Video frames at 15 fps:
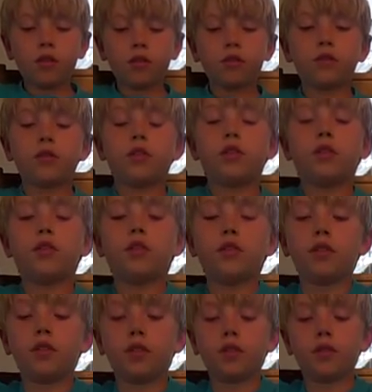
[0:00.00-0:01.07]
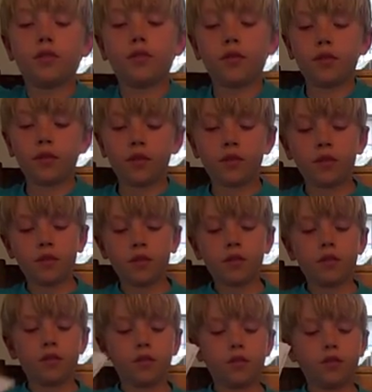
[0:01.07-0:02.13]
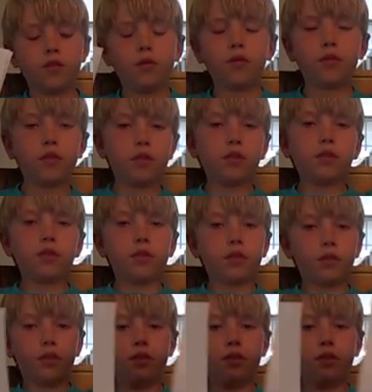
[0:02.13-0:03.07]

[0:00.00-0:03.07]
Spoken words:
So now you're going to have 2 things that